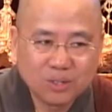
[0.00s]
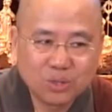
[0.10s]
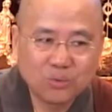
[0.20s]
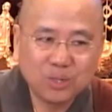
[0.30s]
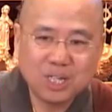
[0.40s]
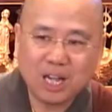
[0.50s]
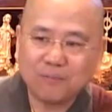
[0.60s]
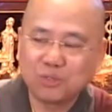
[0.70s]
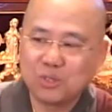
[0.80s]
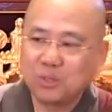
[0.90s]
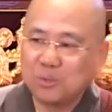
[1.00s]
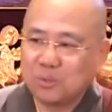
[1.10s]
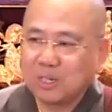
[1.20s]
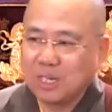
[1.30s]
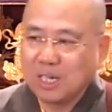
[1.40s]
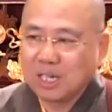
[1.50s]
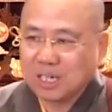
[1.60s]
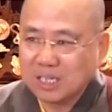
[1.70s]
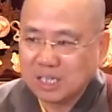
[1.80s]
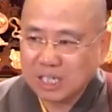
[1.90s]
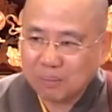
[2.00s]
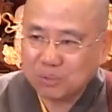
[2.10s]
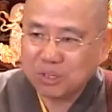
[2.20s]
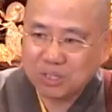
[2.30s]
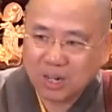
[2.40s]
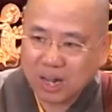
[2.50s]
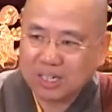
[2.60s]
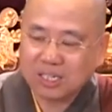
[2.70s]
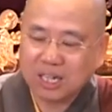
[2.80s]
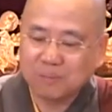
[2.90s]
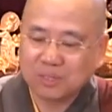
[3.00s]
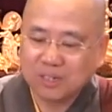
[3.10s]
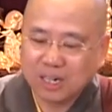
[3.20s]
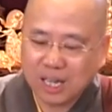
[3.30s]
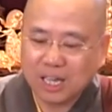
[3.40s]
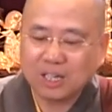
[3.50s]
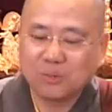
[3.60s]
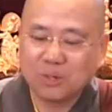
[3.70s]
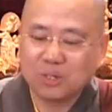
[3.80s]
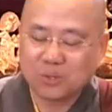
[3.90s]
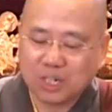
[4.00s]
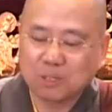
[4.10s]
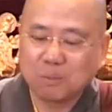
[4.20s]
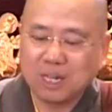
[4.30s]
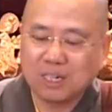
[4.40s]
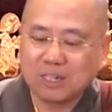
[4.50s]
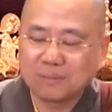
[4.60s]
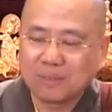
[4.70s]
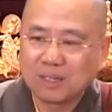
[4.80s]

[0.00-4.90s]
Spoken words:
You really have to use concepts and language to explain it.